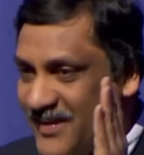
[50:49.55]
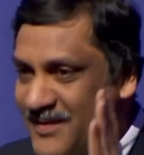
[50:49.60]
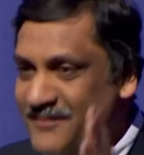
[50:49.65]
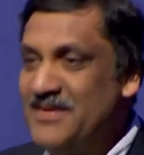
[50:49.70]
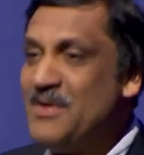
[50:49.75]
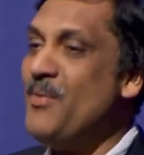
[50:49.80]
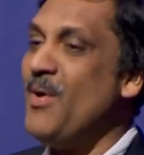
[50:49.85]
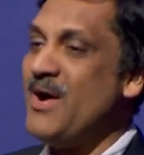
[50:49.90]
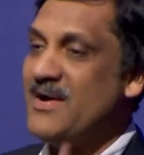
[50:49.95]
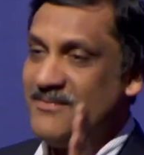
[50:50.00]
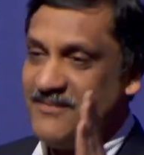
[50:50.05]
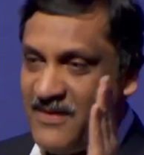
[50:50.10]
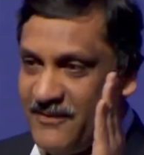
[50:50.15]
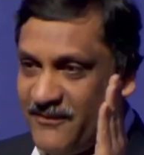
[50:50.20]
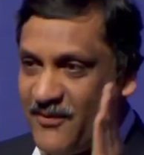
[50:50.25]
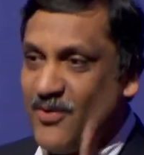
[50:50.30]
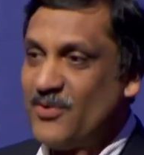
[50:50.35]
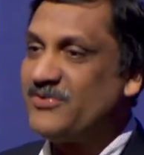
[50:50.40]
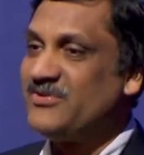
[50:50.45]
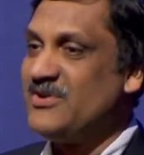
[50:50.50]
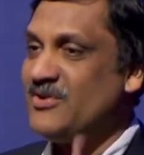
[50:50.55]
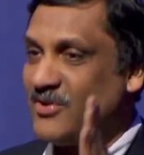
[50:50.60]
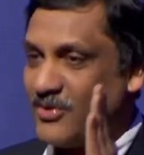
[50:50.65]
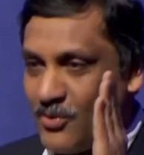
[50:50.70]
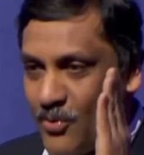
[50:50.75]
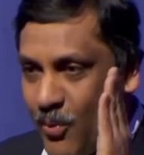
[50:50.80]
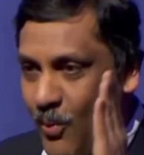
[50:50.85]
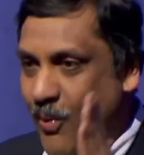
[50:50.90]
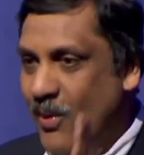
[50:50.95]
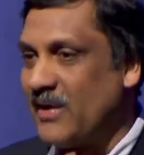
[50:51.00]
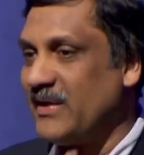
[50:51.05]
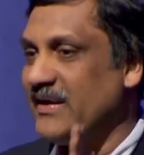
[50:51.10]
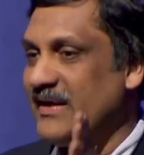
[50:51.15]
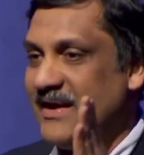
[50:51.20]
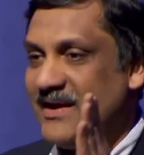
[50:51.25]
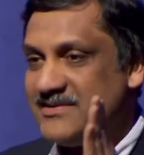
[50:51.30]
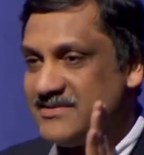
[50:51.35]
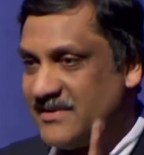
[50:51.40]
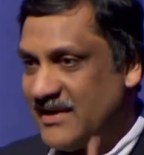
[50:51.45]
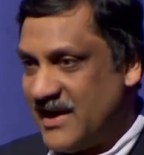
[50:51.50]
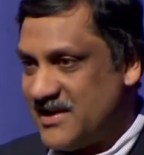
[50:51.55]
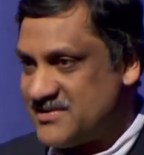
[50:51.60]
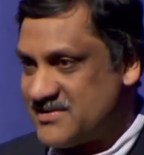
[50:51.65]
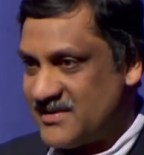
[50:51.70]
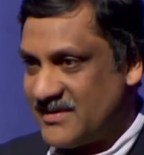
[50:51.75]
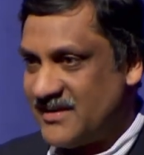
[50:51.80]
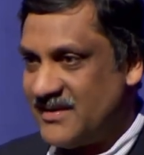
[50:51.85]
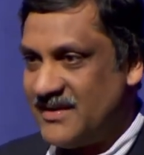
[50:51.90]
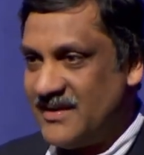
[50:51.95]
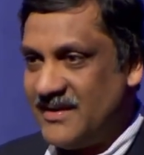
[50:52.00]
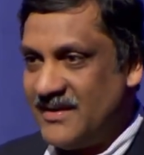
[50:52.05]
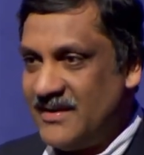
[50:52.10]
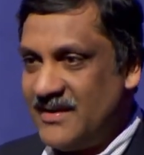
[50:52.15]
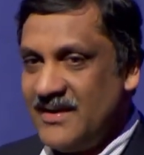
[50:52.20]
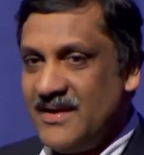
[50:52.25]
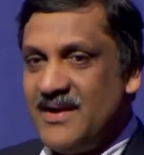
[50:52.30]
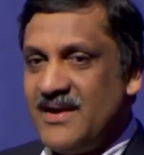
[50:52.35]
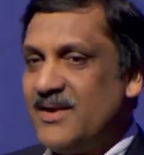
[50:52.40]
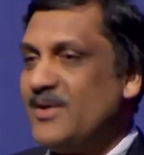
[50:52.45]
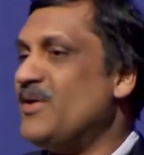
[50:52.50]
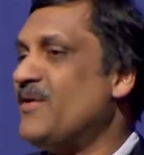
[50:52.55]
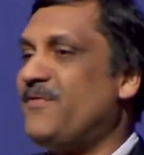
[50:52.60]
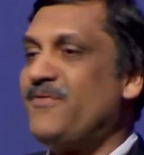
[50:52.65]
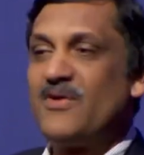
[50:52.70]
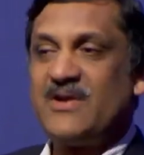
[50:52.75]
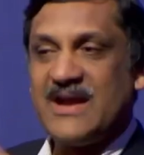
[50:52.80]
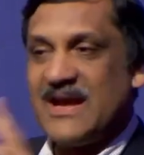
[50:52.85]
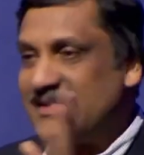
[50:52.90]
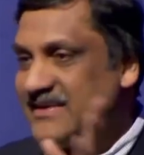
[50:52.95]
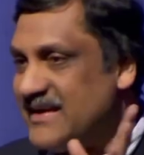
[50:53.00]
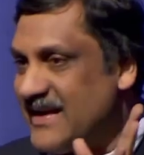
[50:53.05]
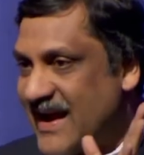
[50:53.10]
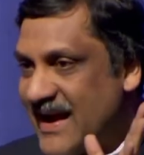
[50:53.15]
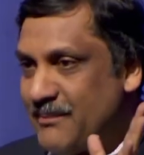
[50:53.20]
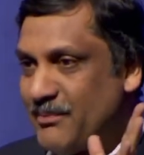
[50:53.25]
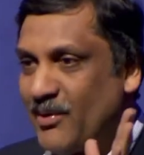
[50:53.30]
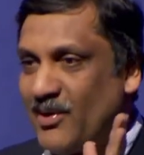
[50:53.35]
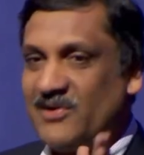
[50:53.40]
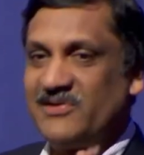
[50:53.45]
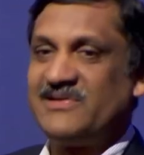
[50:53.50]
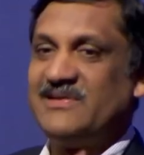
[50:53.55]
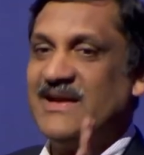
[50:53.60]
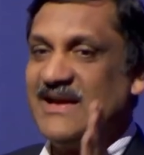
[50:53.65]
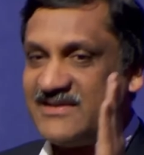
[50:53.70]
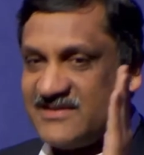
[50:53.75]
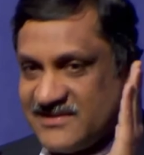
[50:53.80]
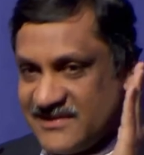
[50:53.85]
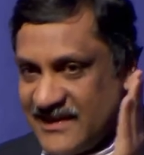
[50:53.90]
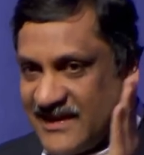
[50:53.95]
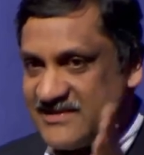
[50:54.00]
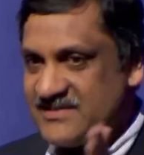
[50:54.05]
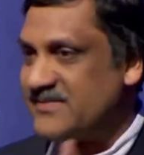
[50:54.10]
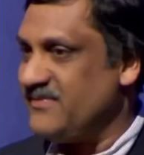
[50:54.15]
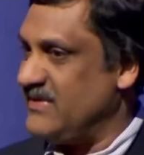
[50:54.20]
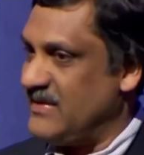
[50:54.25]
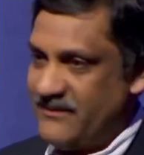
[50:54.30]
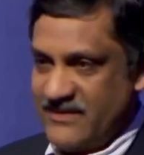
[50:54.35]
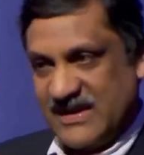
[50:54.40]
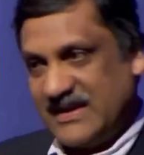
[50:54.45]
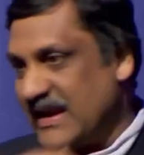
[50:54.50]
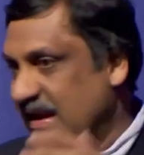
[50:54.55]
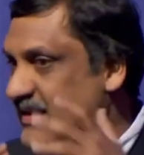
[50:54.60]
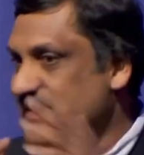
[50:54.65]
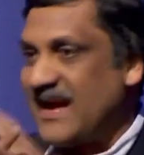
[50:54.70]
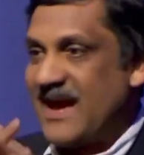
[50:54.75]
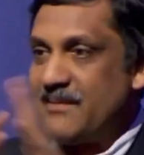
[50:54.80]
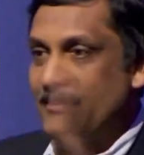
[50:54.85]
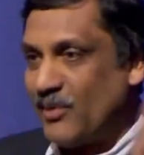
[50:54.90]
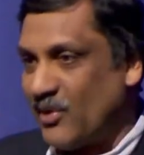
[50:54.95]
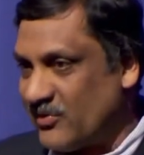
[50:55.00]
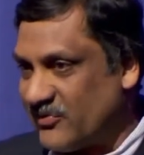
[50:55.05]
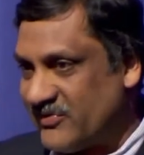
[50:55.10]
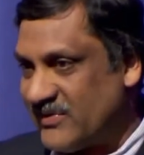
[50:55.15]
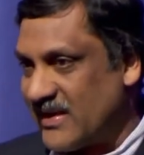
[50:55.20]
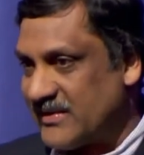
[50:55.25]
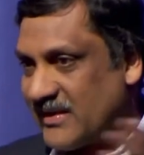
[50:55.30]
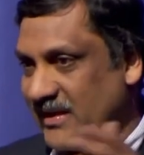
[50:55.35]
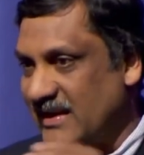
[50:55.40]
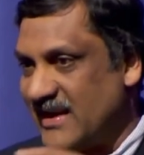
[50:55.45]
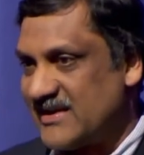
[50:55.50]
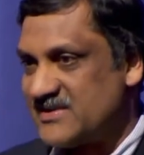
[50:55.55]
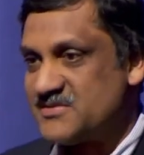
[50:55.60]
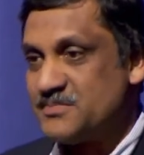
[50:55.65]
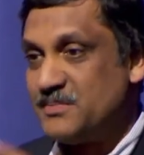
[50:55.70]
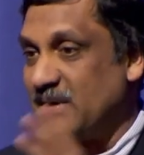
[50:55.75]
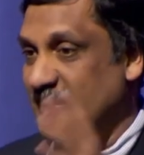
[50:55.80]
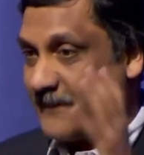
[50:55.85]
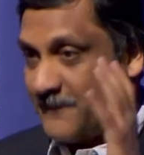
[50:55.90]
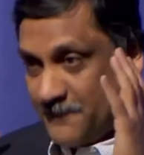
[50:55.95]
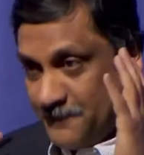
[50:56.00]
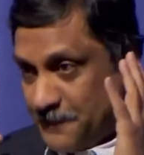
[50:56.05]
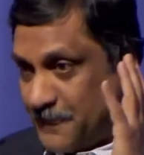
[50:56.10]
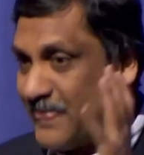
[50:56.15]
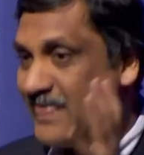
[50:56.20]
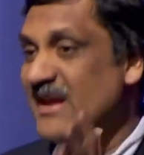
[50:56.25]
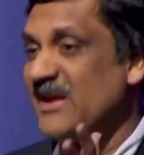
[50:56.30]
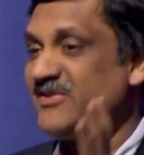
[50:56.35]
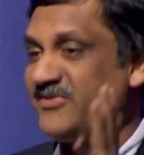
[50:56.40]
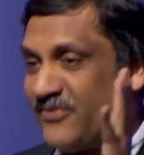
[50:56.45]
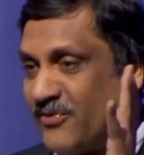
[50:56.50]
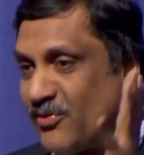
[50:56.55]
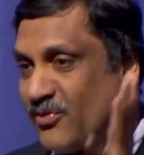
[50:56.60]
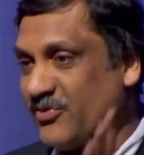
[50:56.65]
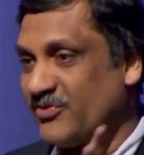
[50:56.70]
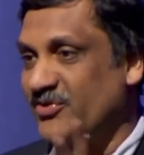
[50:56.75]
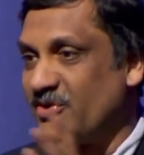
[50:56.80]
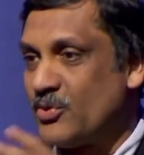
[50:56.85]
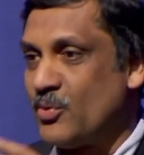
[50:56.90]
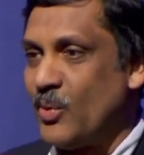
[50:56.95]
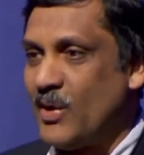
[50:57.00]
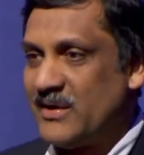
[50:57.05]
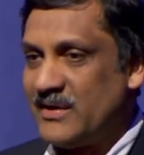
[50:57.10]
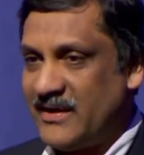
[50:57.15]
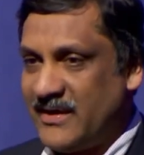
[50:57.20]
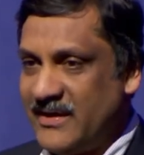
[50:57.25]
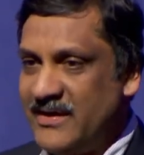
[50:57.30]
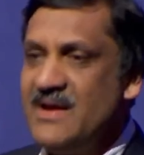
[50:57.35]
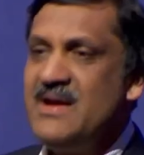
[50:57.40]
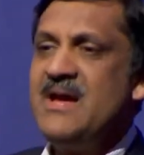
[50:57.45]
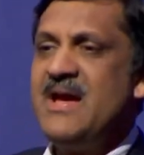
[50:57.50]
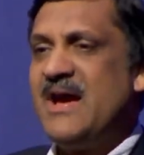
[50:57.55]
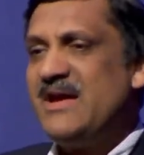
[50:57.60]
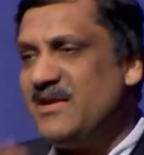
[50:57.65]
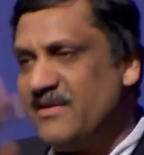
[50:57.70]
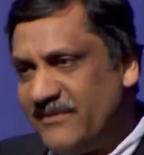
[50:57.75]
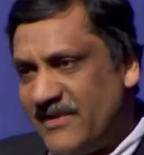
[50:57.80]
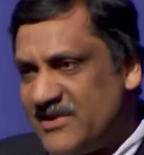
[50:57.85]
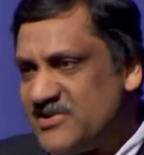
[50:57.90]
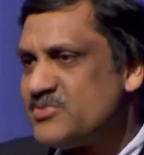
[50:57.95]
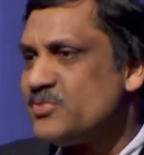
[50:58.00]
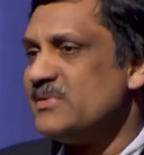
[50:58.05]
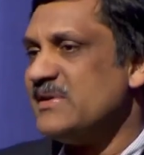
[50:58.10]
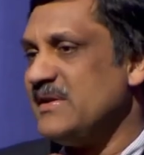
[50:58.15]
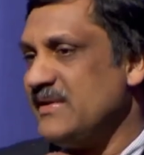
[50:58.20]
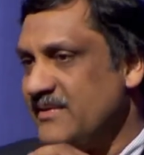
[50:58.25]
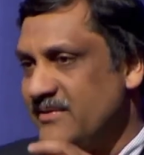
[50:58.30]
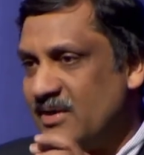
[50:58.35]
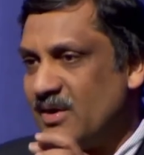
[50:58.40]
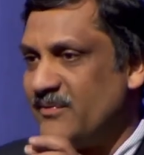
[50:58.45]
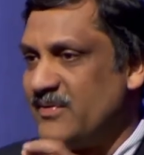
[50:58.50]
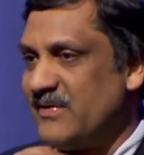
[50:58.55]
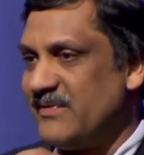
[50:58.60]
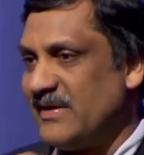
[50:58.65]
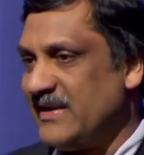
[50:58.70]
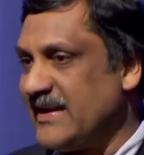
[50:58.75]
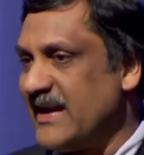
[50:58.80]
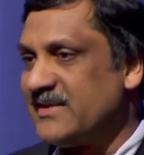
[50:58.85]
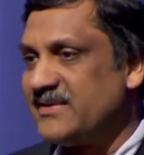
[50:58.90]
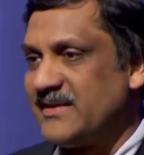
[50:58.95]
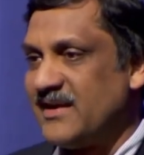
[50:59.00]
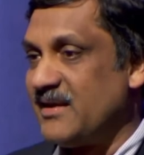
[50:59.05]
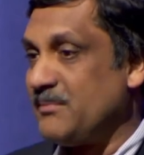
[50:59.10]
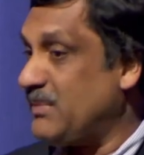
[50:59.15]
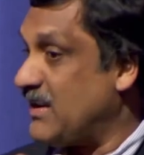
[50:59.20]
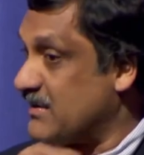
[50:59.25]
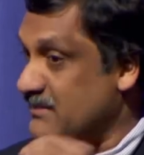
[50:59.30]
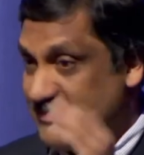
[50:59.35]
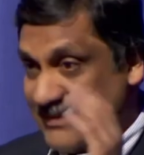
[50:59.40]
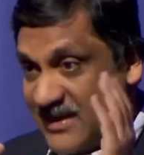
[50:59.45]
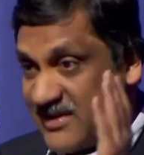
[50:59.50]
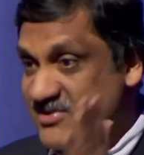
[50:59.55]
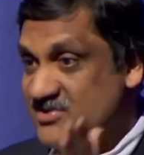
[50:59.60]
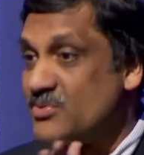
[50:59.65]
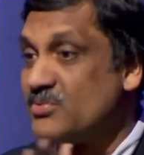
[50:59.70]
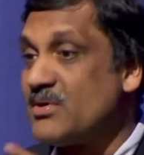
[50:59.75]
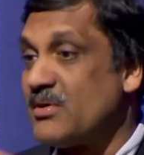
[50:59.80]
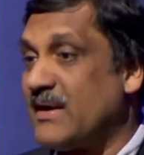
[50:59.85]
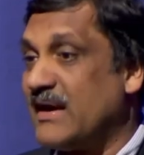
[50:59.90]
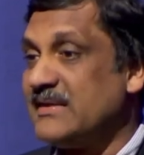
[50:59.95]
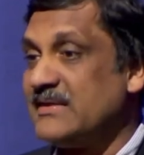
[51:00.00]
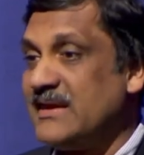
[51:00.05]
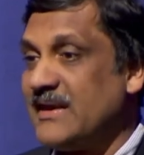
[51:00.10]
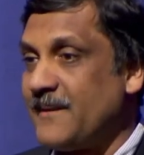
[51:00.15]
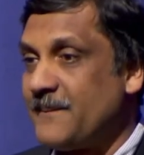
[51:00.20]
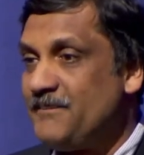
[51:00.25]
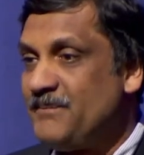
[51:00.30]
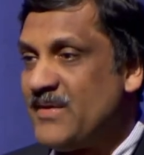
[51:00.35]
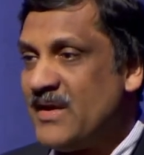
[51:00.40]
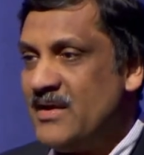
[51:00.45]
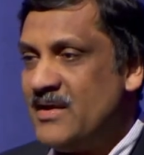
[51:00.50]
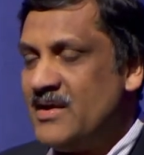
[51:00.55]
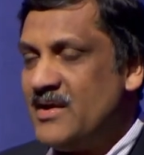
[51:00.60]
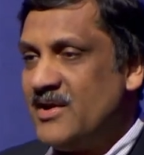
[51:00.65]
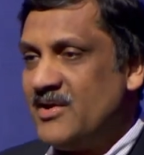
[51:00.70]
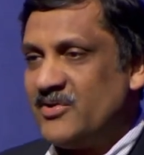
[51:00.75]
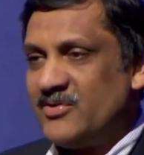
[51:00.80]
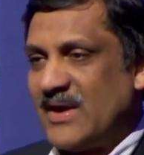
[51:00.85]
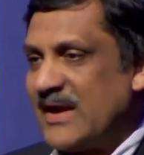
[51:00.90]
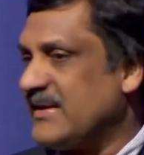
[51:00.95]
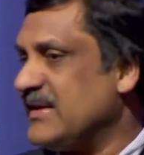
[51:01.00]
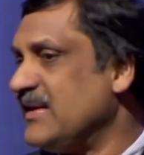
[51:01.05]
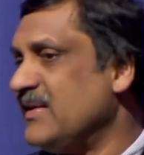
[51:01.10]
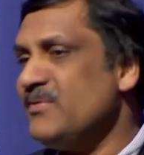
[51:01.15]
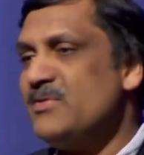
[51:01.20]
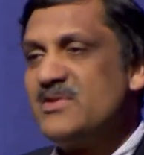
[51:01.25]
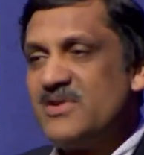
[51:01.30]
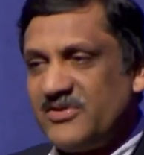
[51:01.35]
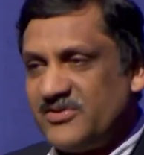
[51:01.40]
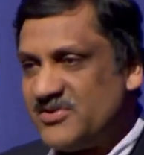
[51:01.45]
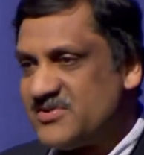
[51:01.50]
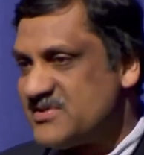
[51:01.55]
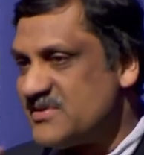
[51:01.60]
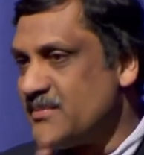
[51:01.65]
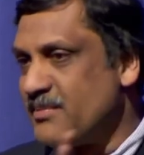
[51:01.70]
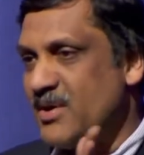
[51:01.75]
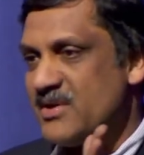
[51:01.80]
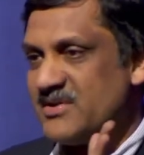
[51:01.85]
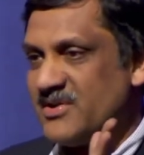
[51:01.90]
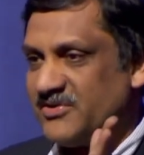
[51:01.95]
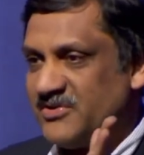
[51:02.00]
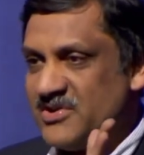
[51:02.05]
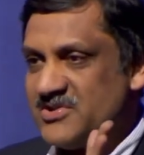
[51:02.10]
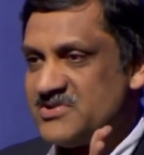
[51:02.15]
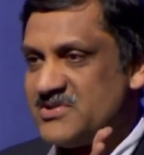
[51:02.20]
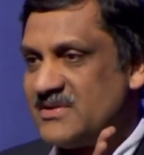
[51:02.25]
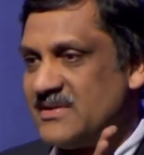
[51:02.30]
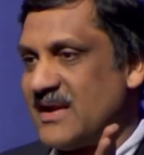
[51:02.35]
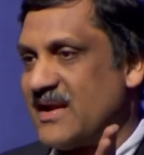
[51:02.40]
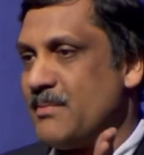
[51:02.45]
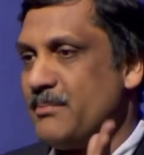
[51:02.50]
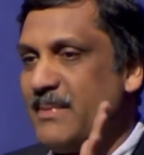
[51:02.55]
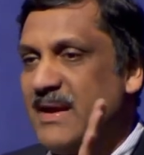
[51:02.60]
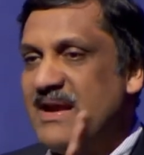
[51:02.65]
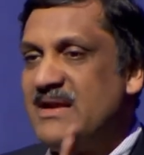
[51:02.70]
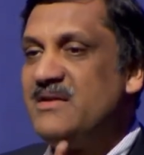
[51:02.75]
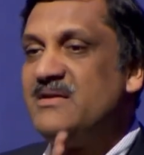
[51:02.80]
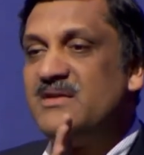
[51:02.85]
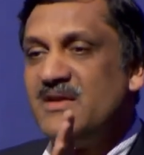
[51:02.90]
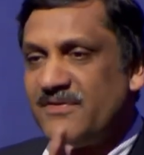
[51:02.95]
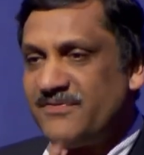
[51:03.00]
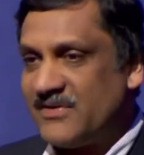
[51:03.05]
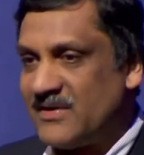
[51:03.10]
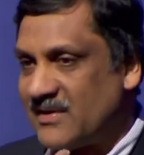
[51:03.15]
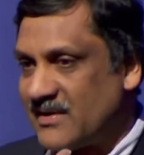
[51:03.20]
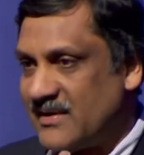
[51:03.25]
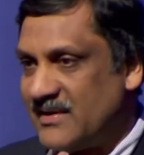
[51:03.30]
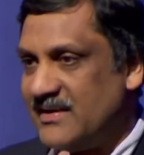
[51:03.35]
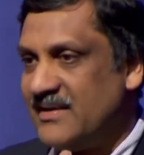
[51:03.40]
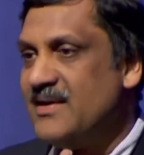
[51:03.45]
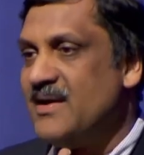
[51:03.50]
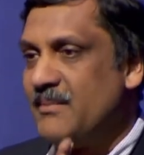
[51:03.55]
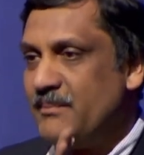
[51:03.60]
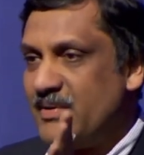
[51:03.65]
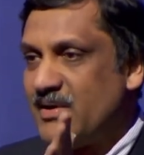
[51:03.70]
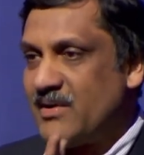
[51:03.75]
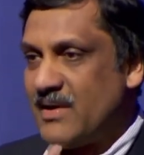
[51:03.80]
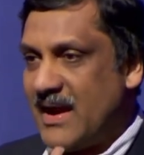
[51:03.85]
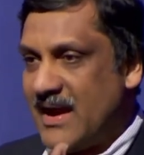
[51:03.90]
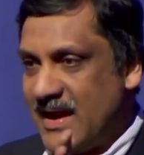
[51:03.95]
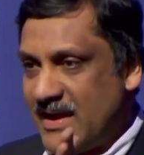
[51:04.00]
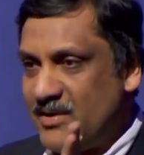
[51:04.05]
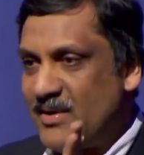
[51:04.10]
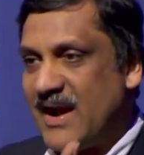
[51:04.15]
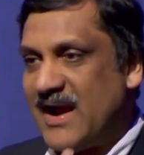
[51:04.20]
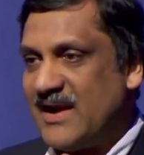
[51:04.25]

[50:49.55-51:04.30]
we're focusing on quality education. You know, forget the eyeballs. We're getting the eyeballs nonetheless, but let's focus on quality. And eventually, you know, we will get there, but let's do the right thing. So I can give you decision upon decision that are made differently, you know,